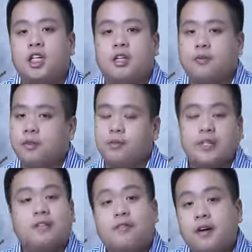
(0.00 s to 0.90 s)

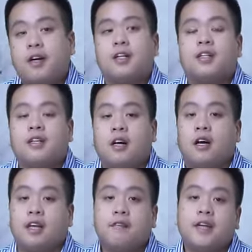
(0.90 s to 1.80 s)
really fun.
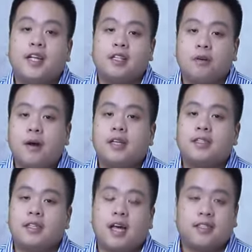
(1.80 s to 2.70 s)
Living in the
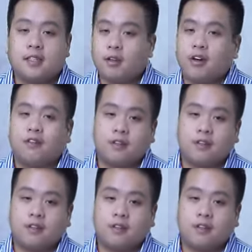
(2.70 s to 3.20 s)
US has a lot of